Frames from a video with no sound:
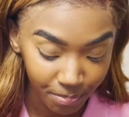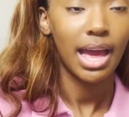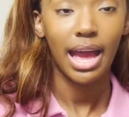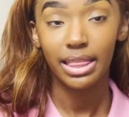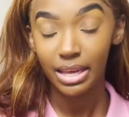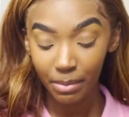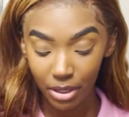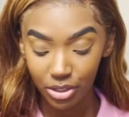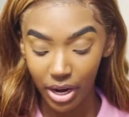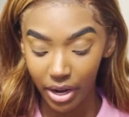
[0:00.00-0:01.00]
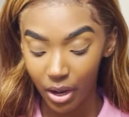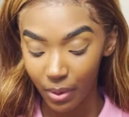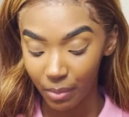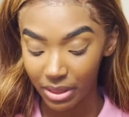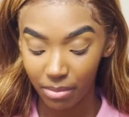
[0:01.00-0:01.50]
I think I'm gonna try and go in
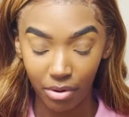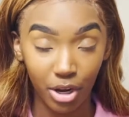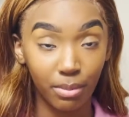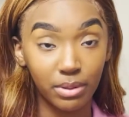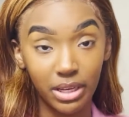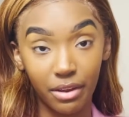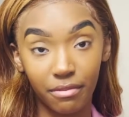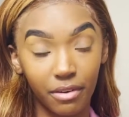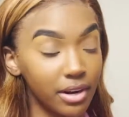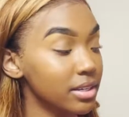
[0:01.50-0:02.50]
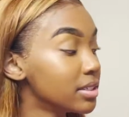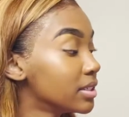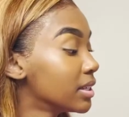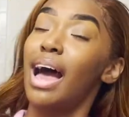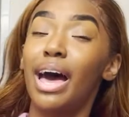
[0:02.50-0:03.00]
with the Marina Bote first.
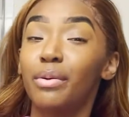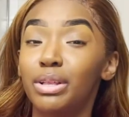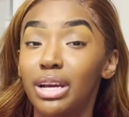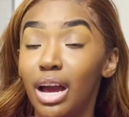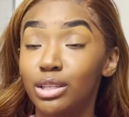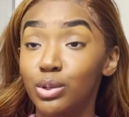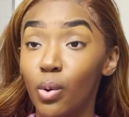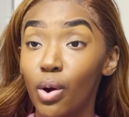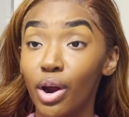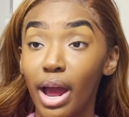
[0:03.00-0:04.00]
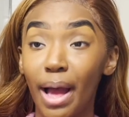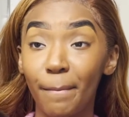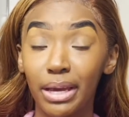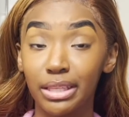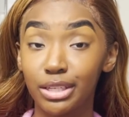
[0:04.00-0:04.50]
I don't really contour. I
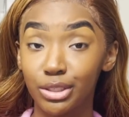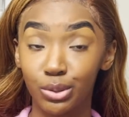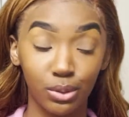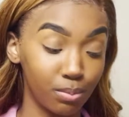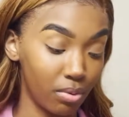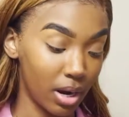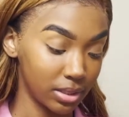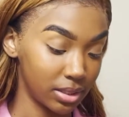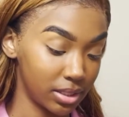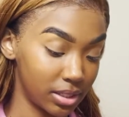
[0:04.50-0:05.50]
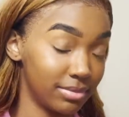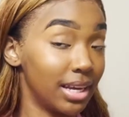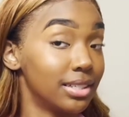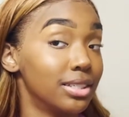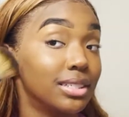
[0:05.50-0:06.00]
mainly just use bronzer.
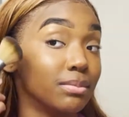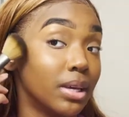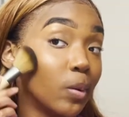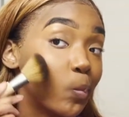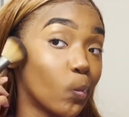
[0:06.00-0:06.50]
That's just me.